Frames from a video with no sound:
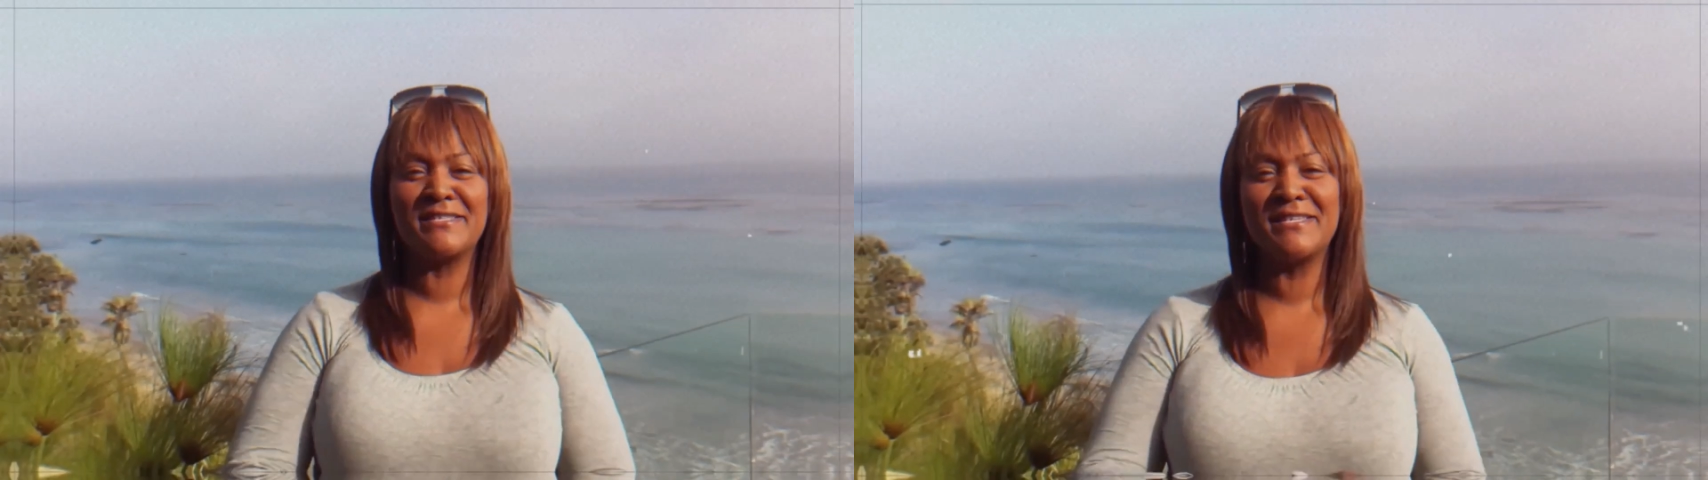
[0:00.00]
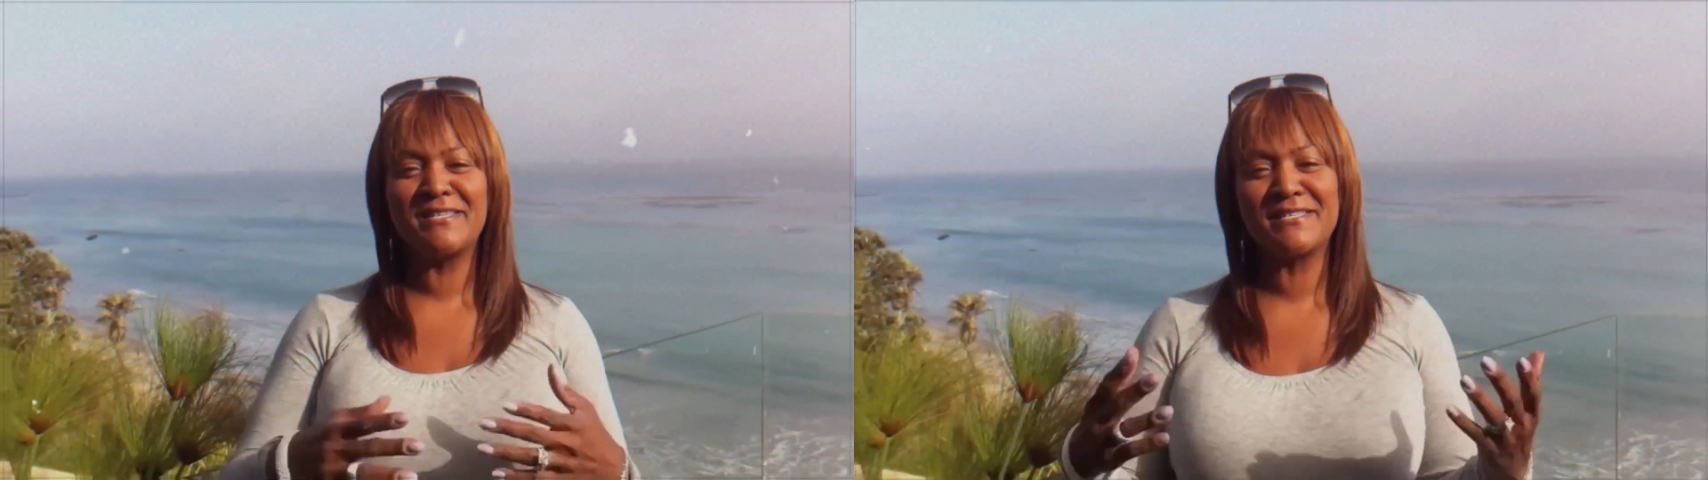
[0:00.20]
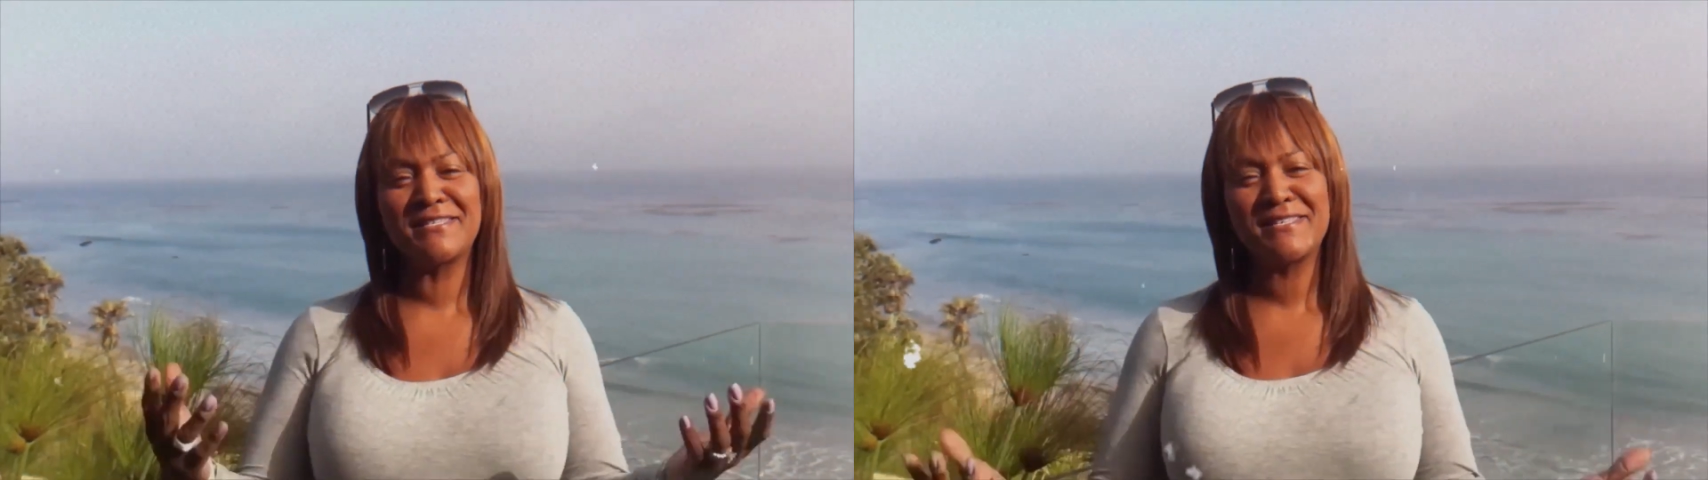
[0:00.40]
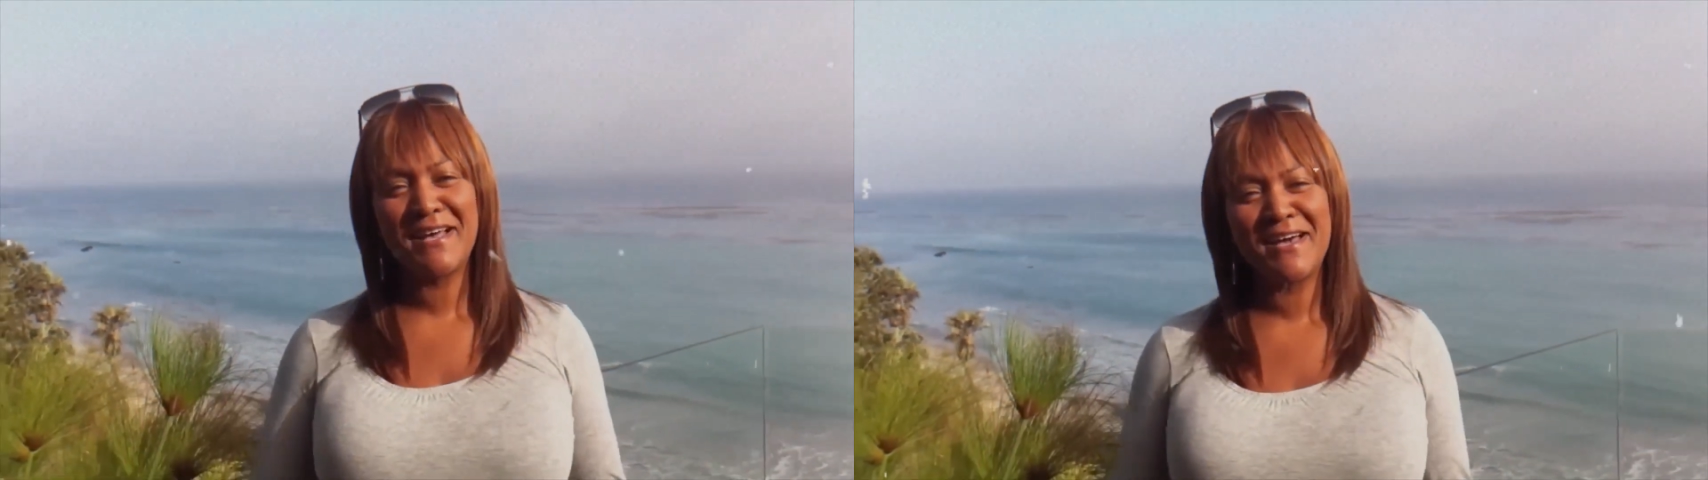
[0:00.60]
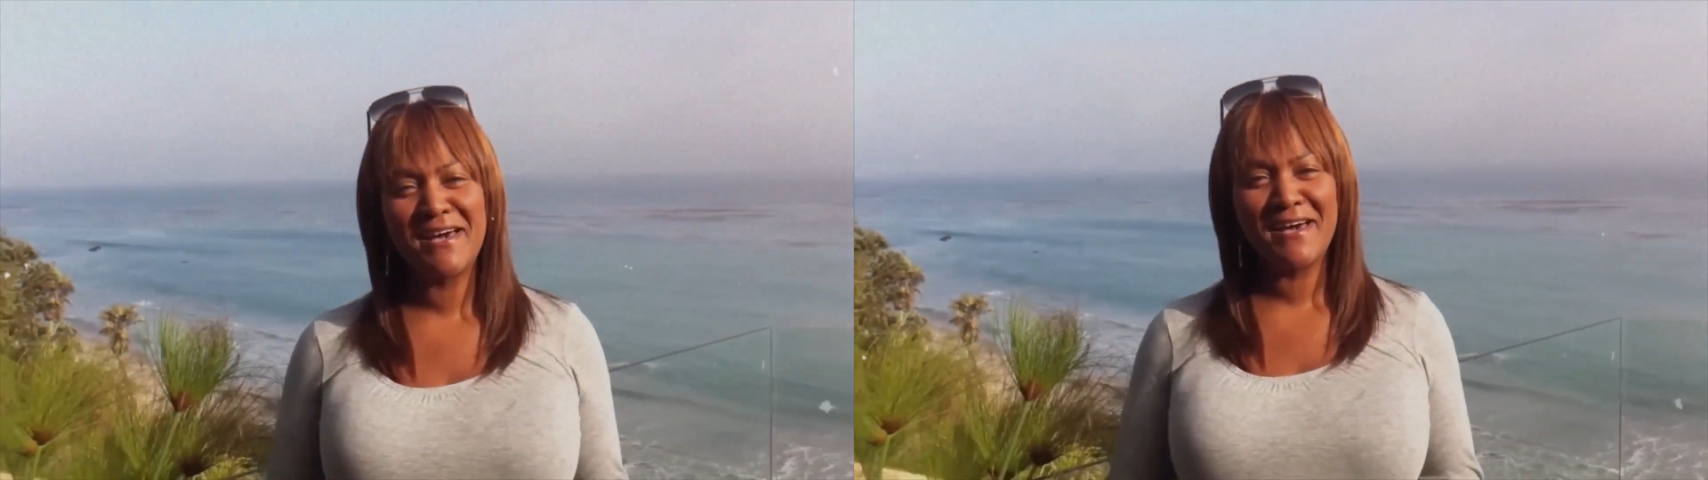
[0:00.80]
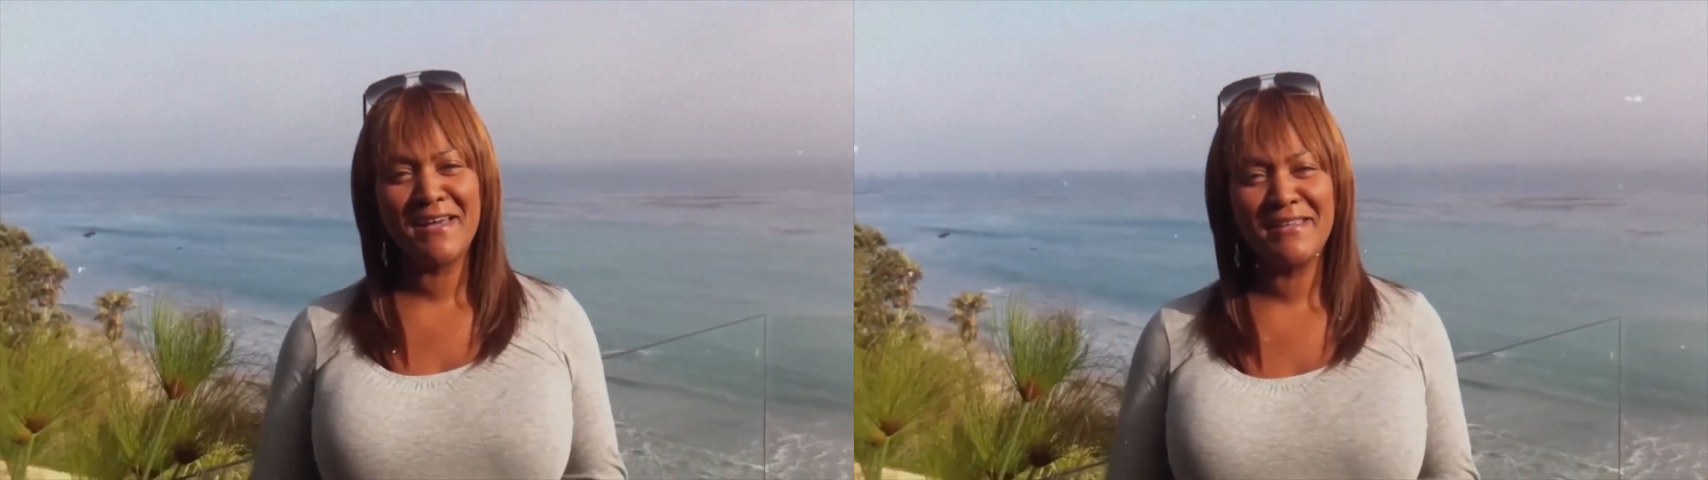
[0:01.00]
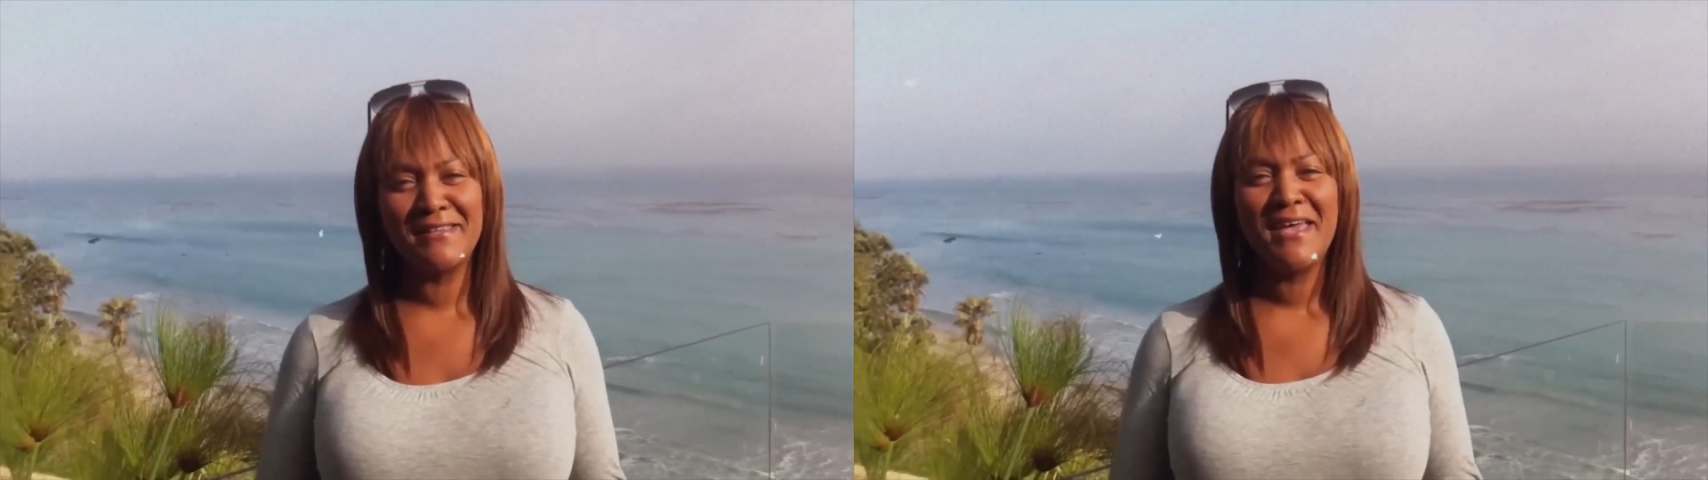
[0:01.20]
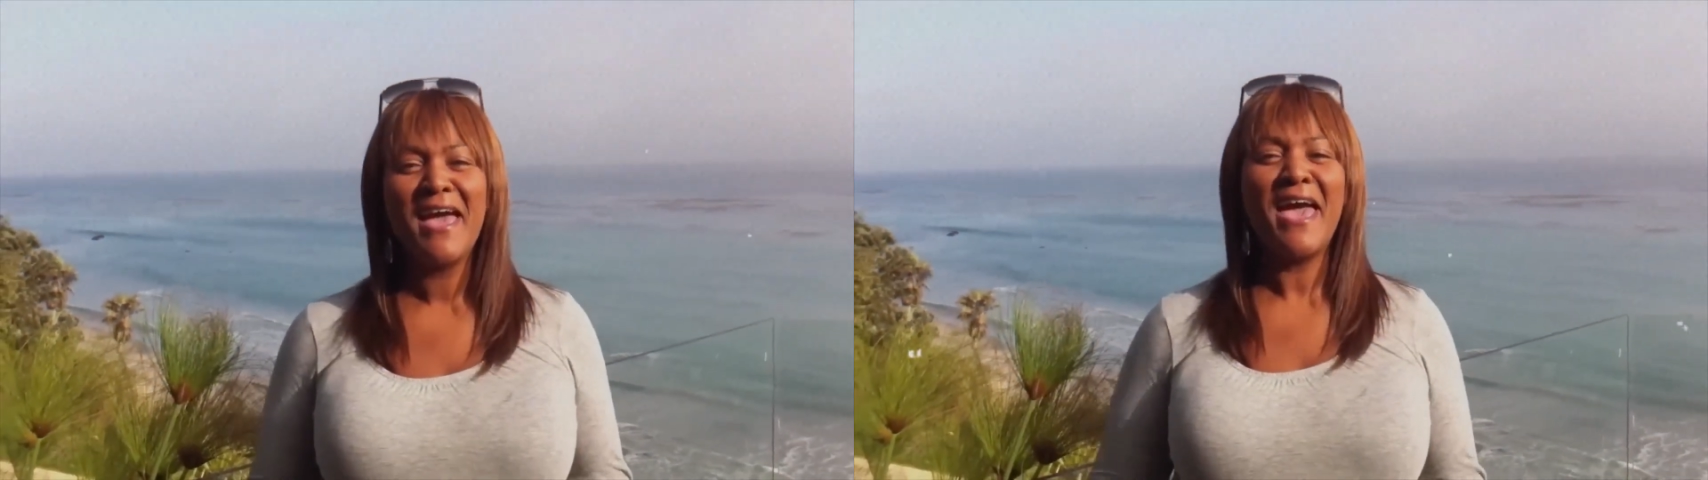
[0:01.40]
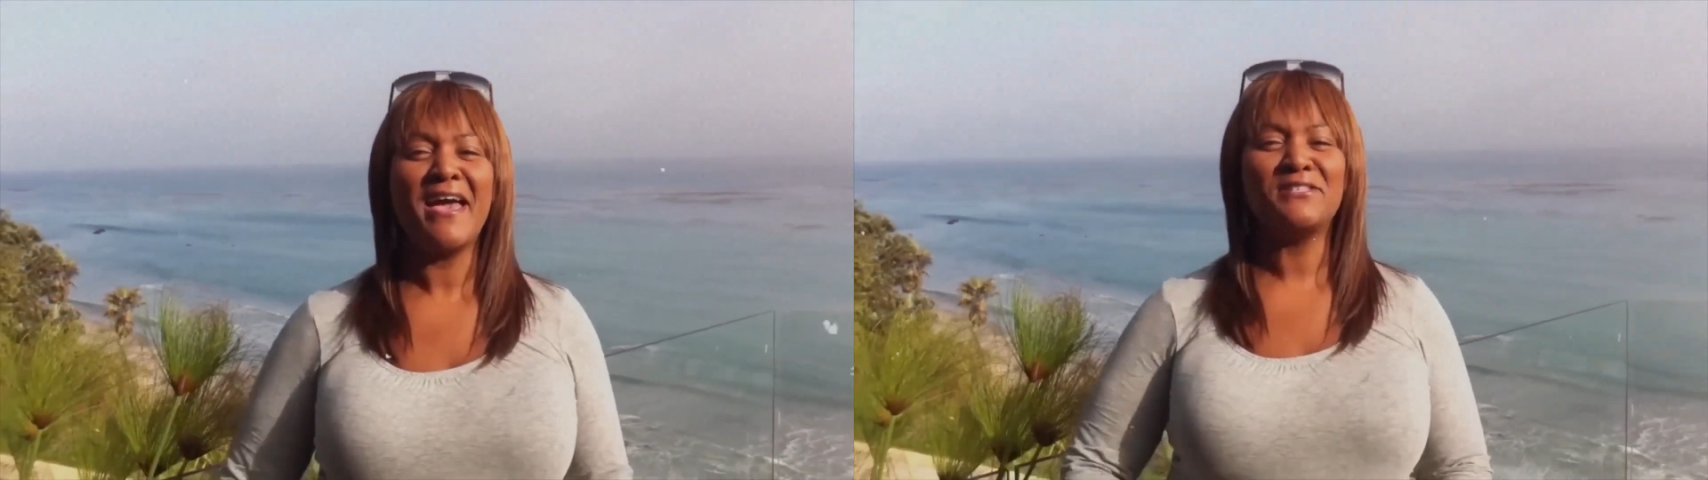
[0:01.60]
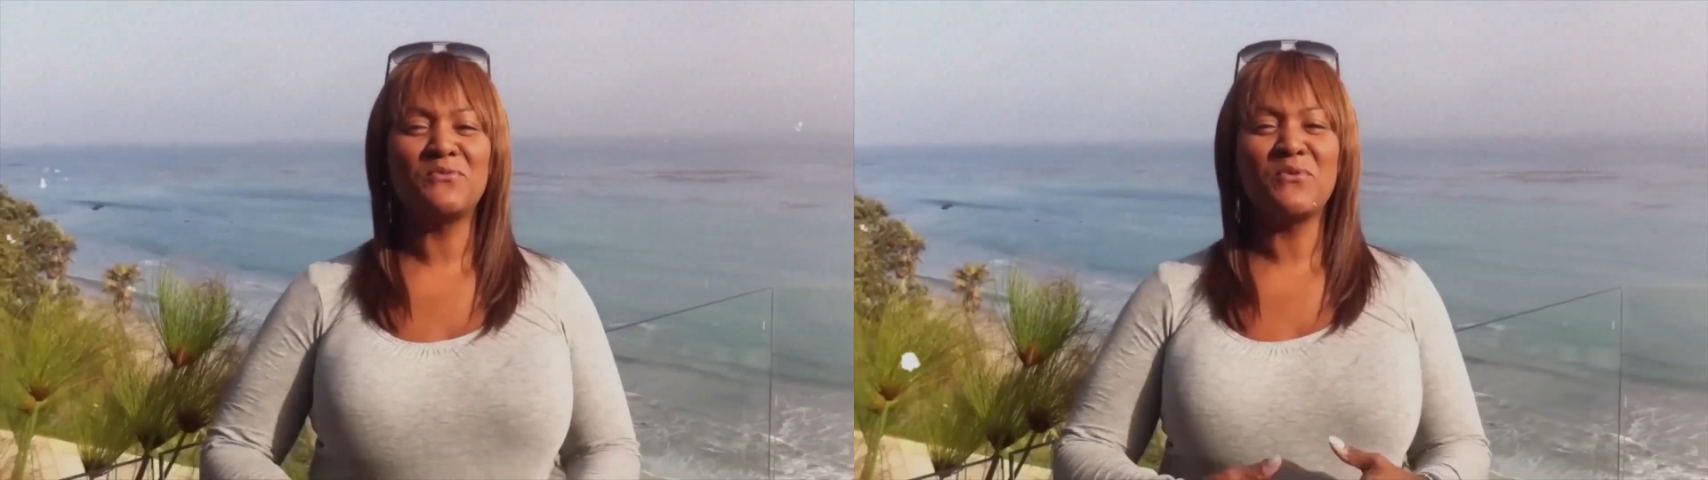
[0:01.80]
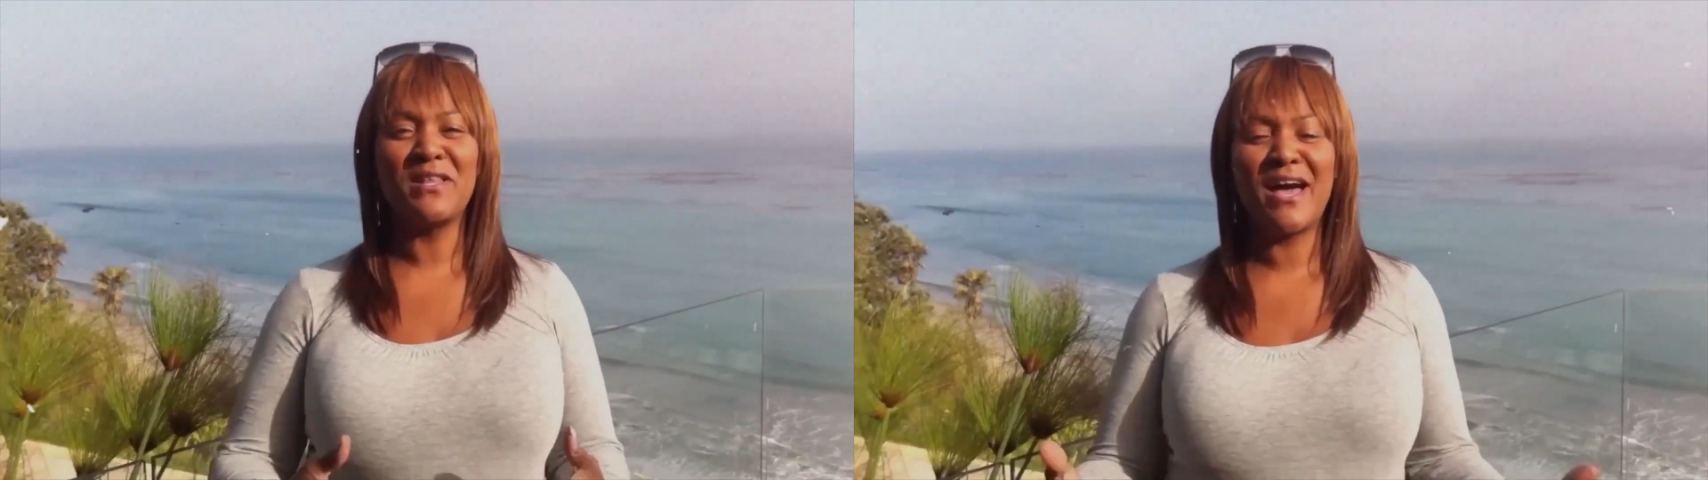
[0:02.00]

on the air since 1999.